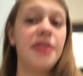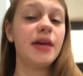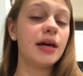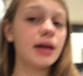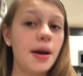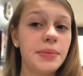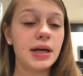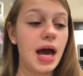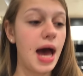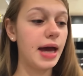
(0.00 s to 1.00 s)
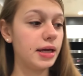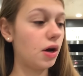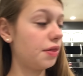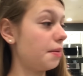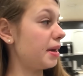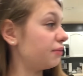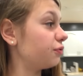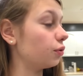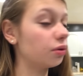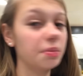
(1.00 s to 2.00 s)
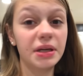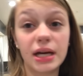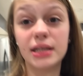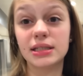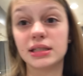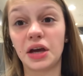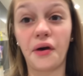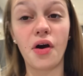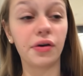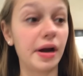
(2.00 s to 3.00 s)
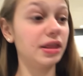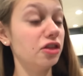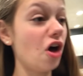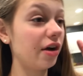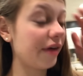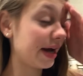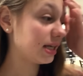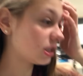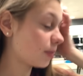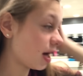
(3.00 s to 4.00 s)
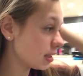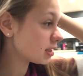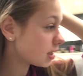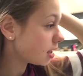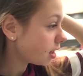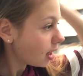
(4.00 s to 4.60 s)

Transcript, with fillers: think I'm gonna hide on the main floor because there are a lot of hiding spots.